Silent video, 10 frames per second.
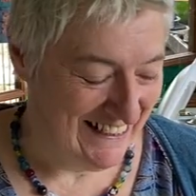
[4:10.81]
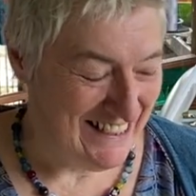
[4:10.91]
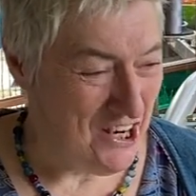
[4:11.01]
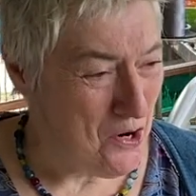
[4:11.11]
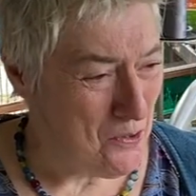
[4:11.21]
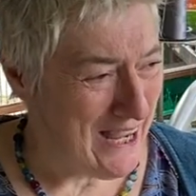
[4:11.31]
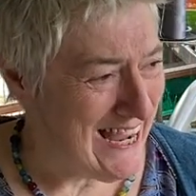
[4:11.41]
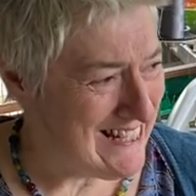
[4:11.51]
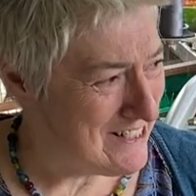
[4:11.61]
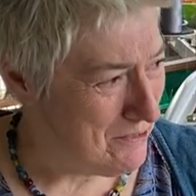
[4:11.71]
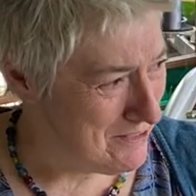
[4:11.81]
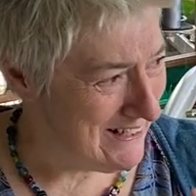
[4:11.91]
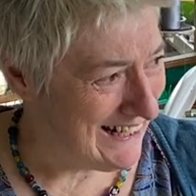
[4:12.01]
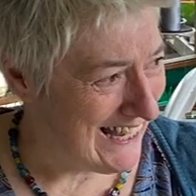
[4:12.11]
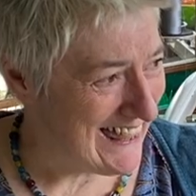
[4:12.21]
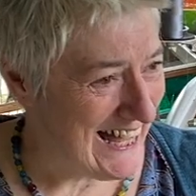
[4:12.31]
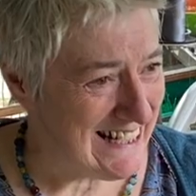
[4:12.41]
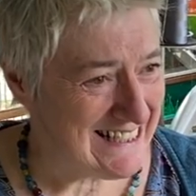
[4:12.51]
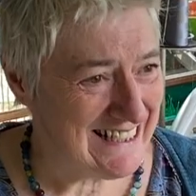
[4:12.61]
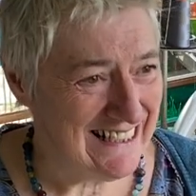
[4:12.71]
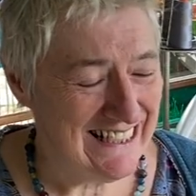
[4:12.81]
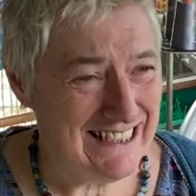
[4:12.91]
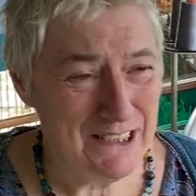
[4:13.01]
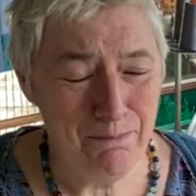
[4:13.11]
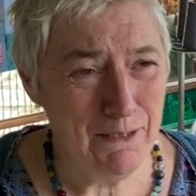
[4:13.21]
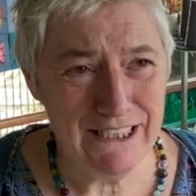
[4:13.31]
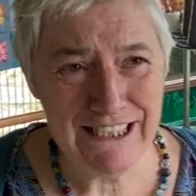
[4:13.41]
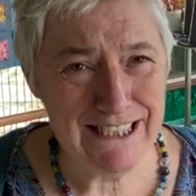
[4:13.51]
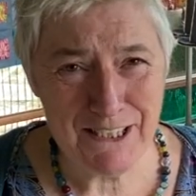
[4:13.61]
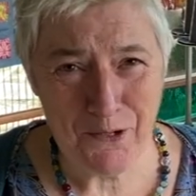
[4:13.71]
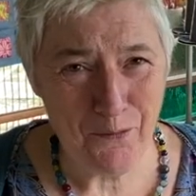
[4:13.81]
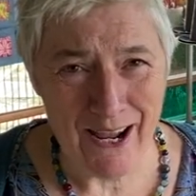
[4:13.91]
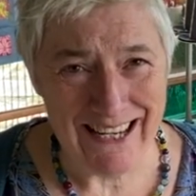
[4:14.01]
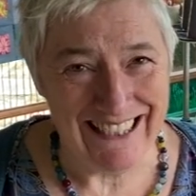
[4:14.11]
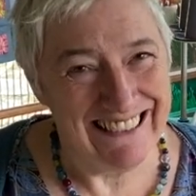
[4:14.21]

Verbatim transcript: No, Kate, don't do it like that. There's a much easier way.